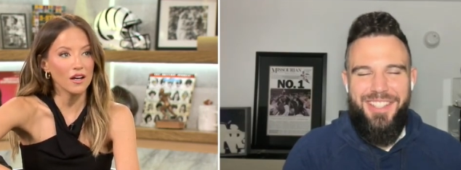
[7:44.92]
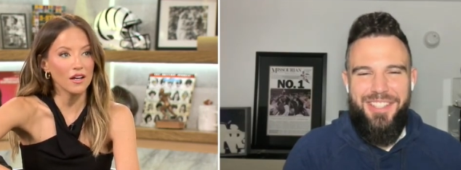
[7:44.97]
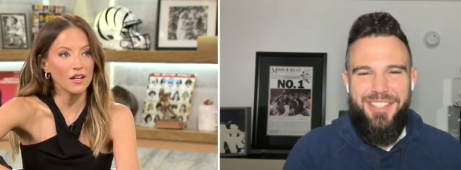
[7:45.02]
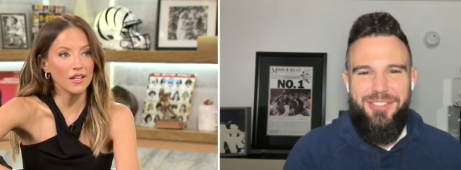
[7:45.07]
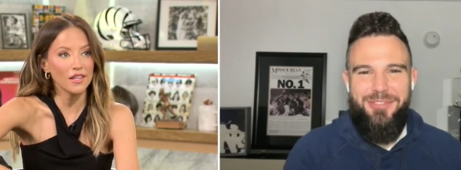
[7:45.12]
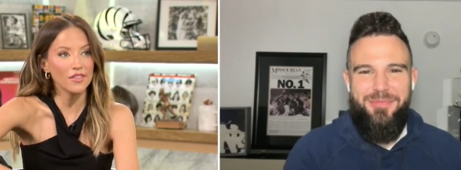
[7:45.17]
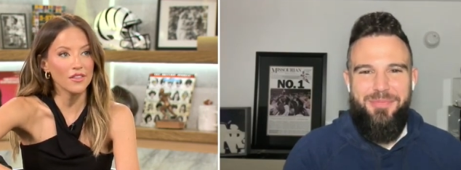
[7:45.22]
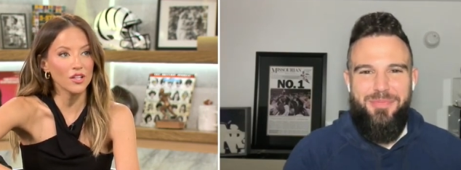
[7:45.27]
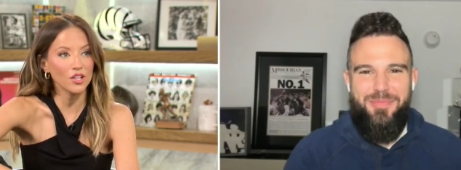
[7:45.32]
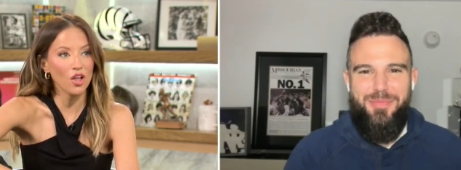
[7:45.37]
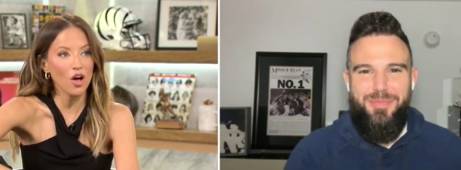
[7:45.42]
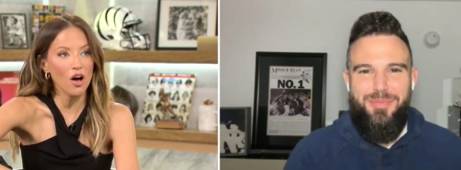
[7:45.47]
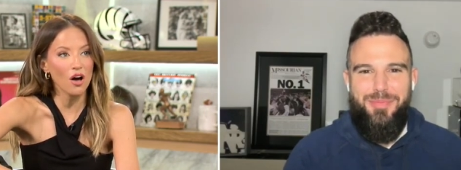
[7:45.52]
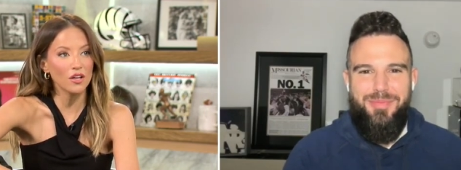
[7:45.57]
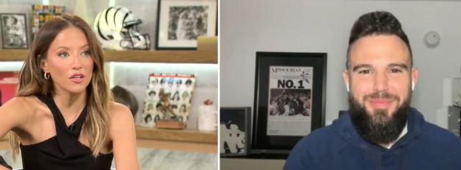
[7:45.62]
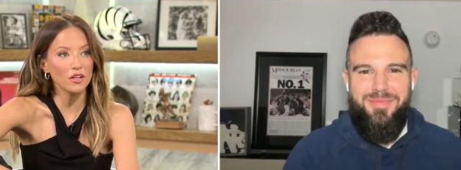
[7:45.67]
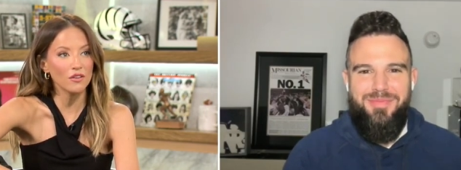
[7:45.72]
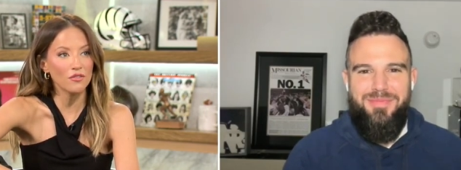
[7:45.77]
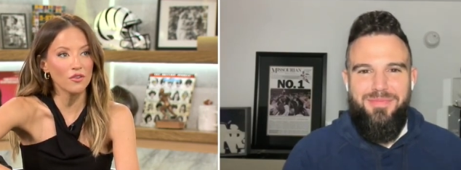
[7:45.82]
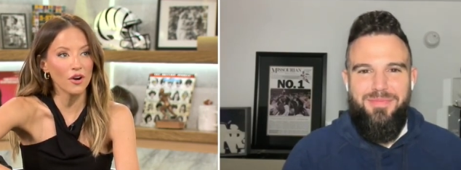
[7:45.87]
Speaker 1: in the
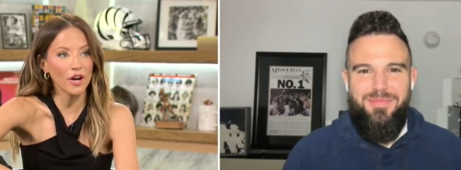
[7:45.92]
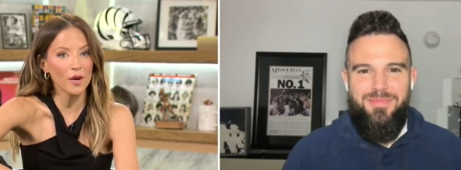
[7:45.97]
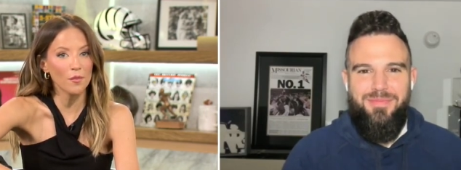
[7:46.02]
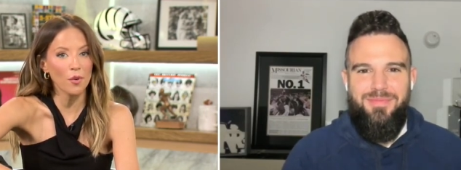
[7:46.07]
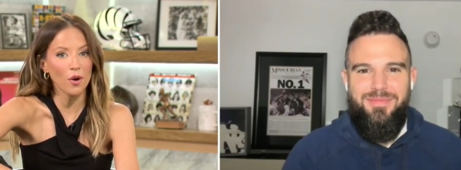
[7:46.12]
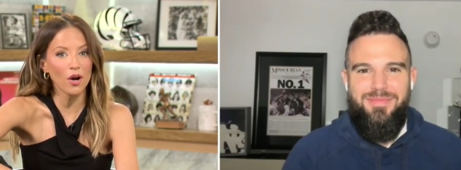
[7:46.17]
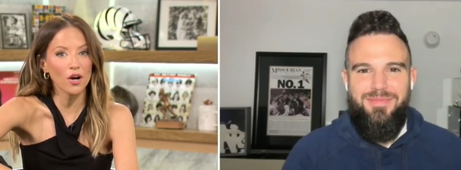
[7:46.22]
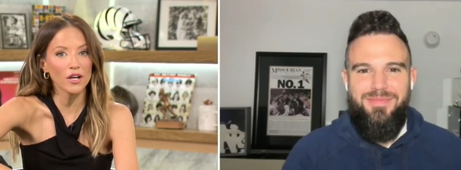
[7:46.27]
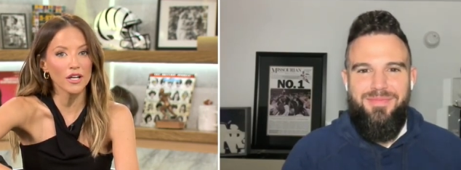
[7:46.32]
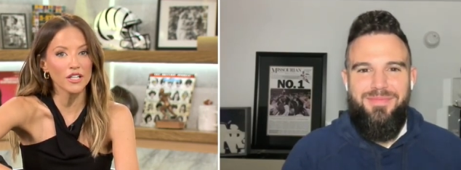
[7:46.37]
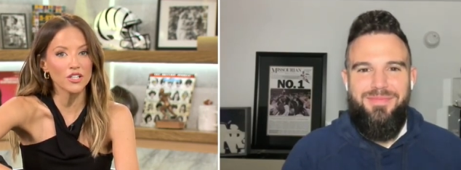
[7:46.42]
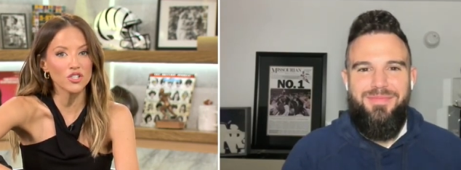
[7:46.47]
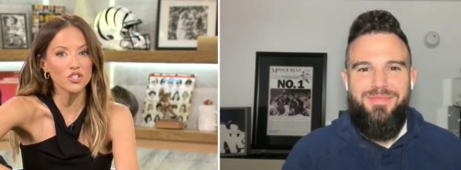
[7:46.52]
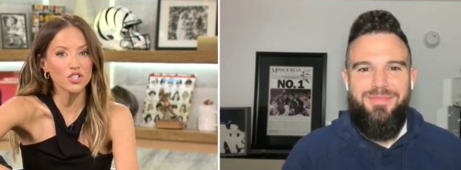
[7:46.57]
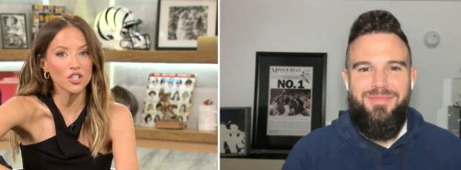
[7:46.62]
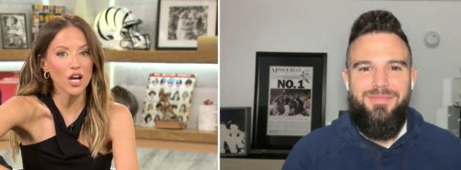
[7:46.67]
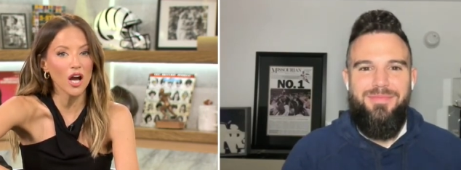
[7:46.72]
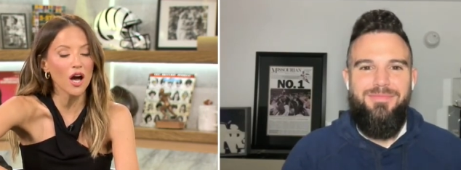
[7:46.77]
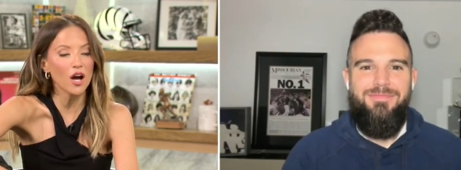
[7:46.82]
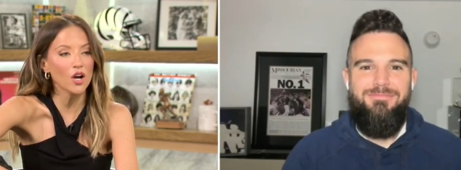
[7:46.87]
lawn of Grant Park in
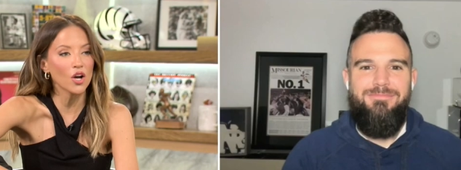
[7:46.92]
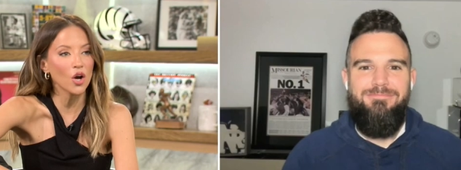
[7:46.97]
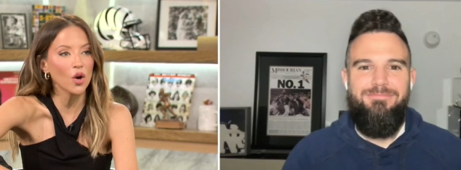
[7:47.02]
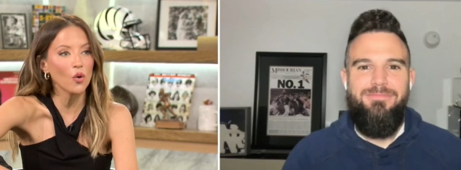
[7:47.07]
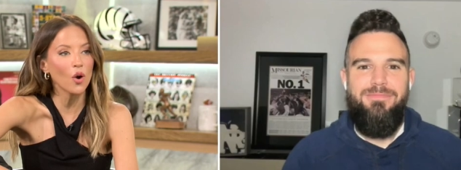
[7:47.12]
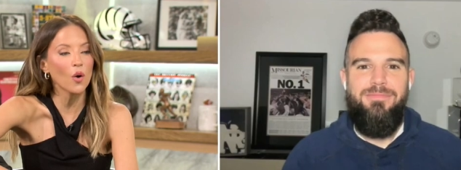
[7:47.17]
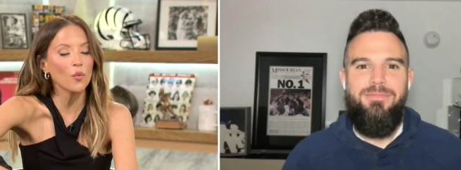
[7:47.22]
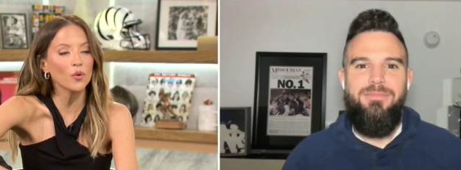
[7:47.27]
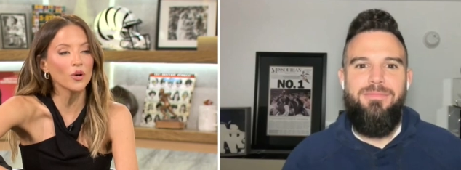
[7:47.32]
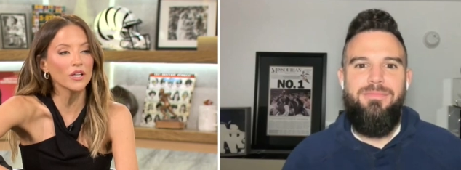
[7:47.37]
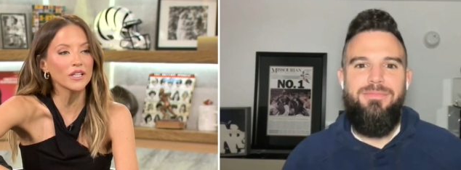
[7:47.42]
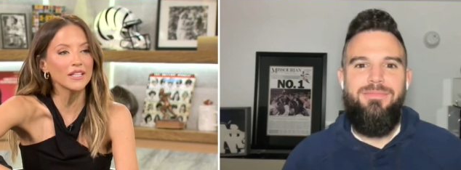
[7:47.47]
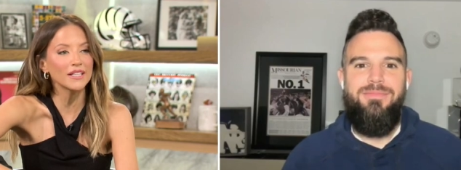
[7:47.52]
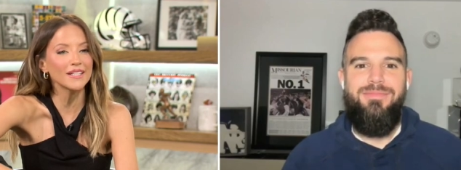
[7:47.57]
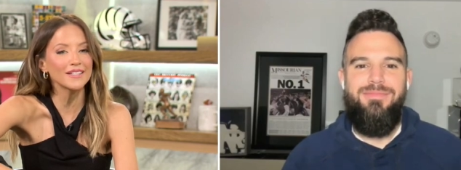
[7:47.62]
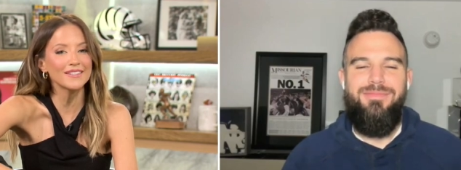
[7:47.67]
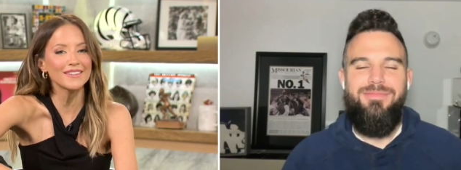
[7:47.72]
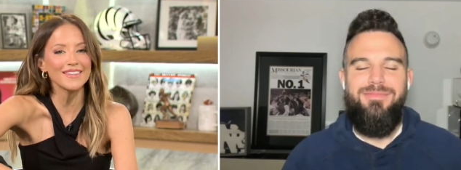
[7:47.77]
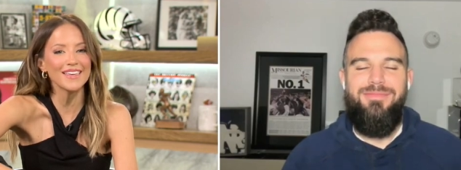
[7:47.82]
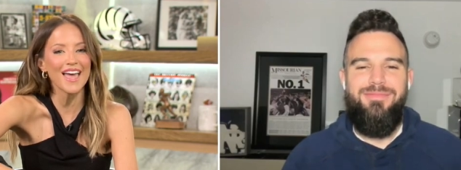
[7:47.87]
Chicago. We're going to
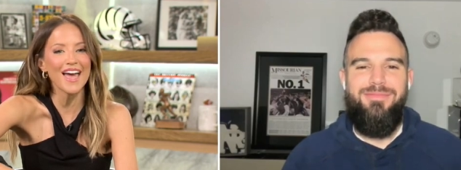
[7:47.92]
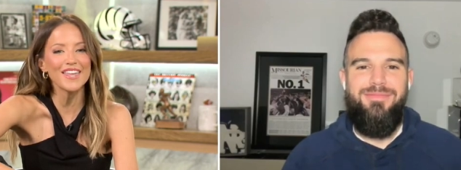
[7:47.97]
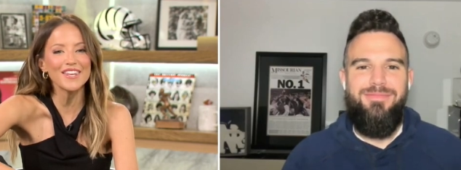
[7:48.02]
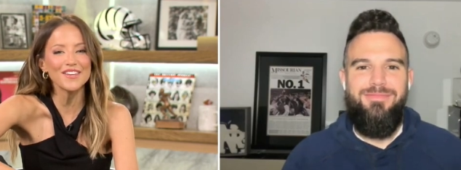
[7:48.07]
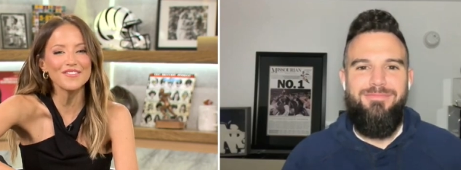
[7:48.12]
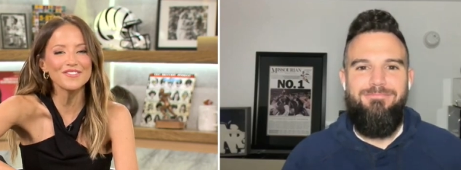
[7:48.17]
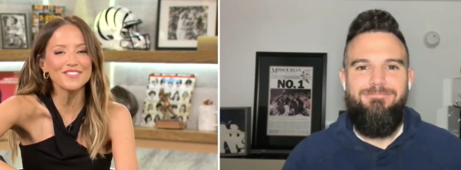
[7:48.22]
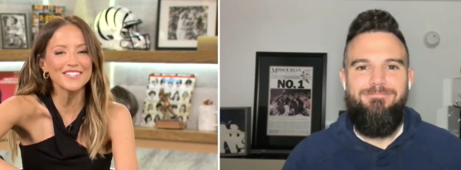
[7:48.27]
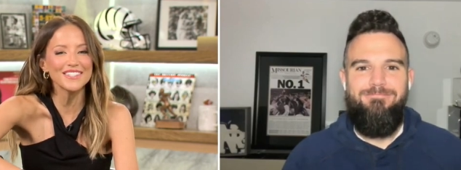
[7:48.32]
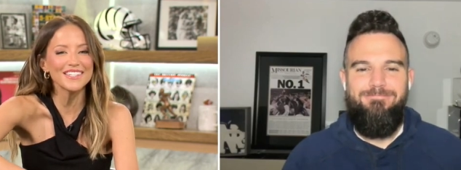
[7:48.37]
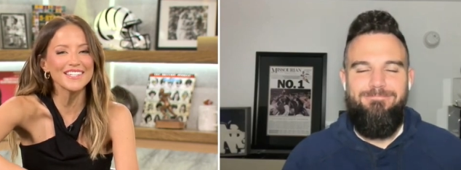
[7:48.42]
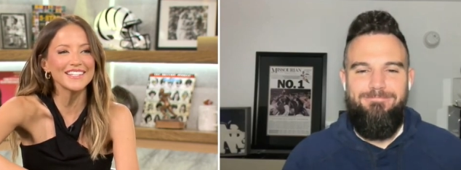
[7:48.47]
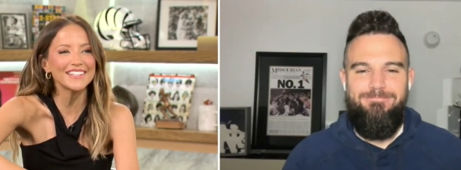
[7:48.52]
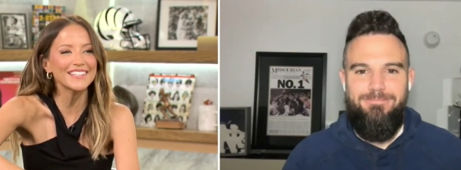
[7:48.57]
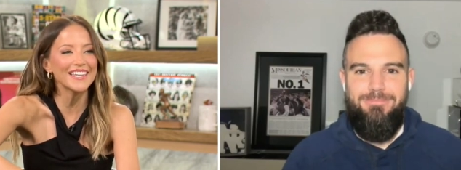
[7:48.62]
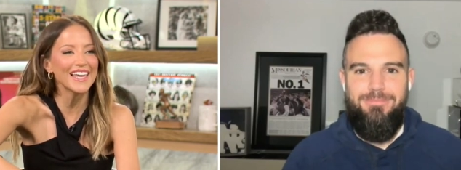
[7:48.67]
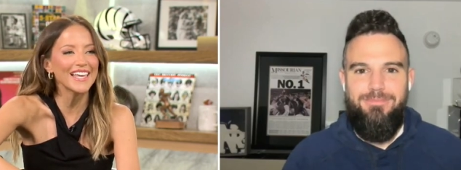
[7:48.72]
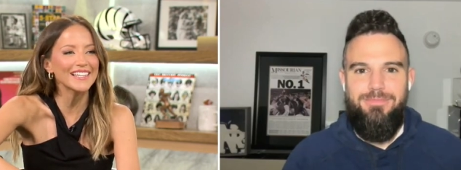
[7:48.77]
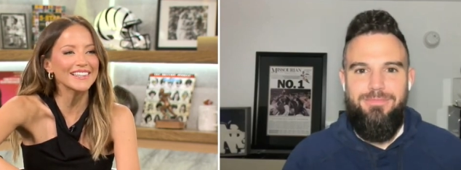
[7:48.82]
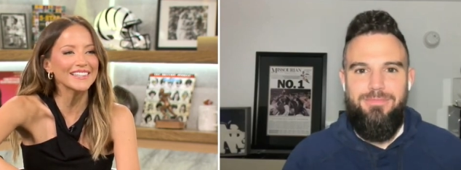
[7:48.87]
hit the NFC
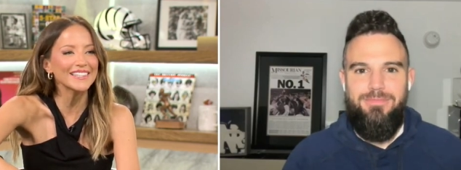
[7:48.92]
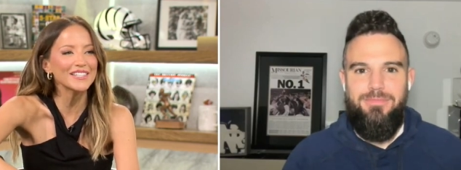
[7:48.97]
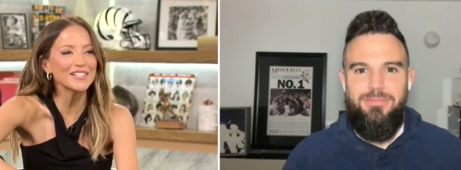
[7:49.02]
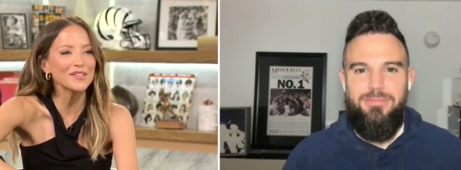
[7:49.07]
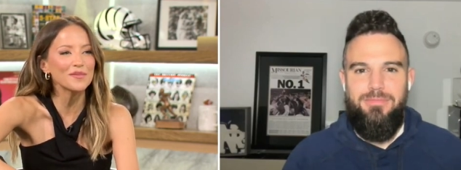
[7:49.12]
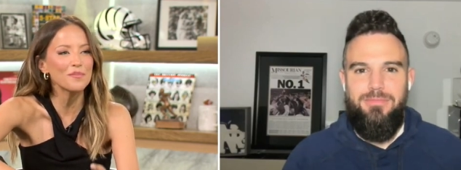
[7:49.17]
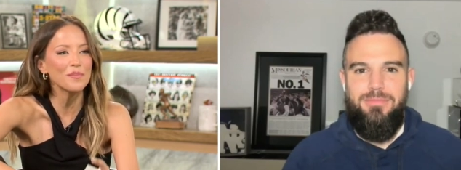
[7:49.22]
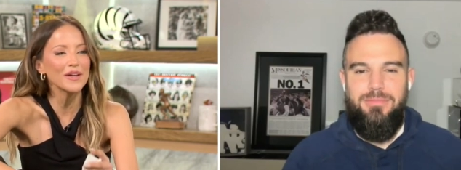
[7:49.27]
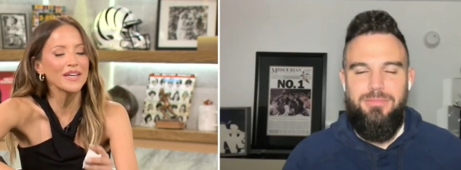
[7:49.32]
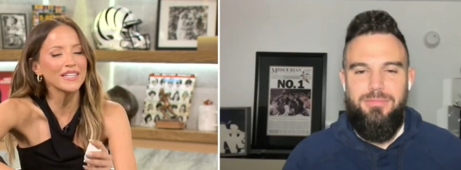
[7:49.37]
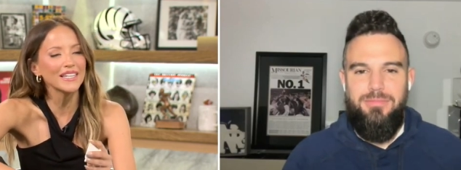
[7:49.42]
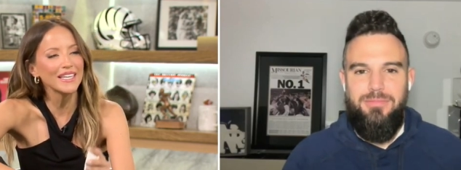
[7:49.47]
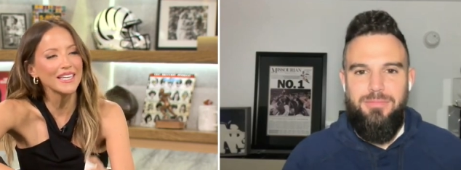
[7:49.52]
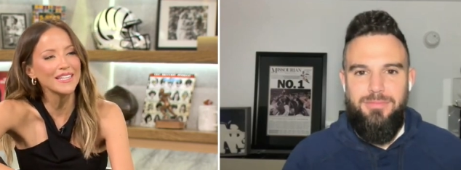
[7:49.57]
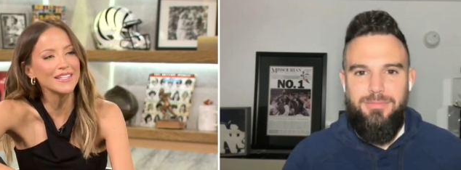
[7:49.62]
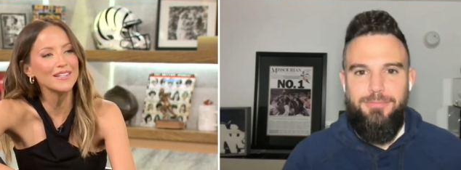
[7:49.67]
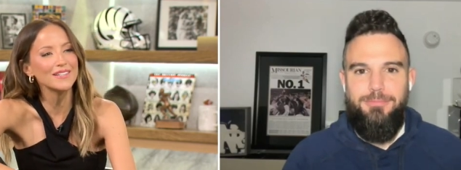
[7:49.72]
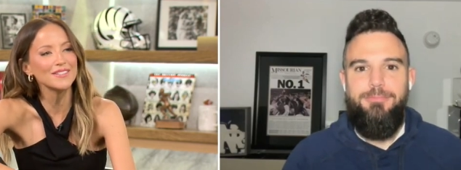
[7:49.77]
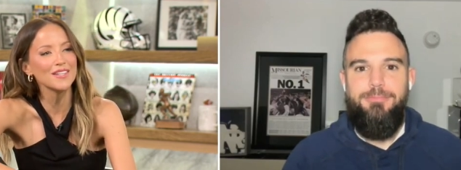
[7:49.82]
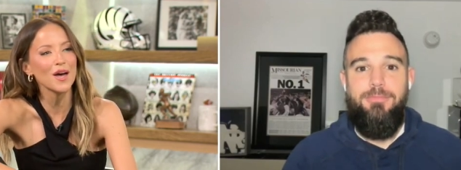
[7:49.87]
in a little bit.
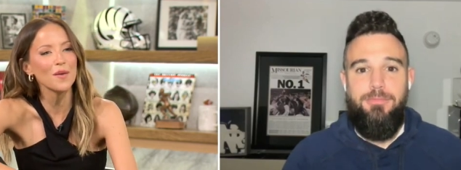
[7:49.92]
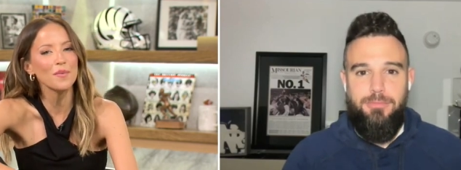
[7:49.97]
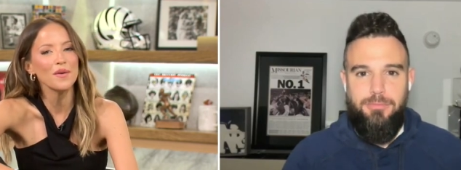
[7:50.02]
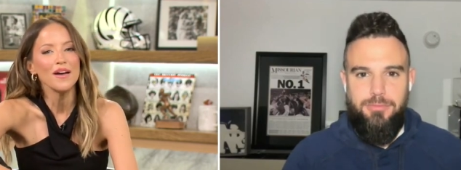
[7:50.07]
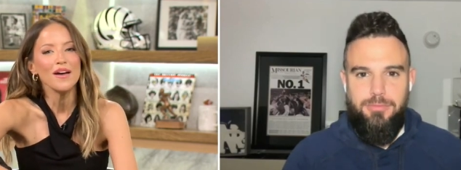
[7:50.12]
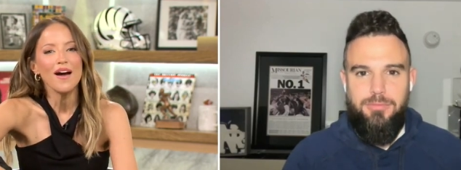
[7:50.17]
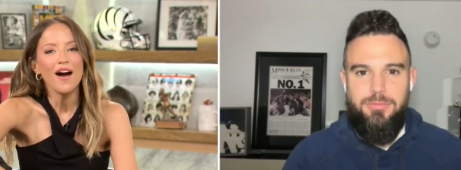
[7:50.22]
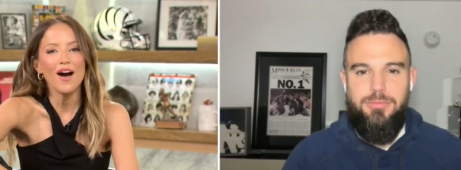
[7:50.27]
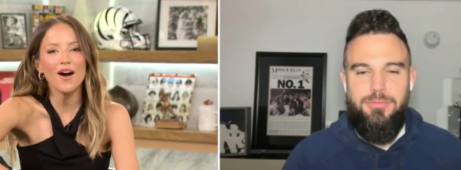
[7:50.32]
Hit us up.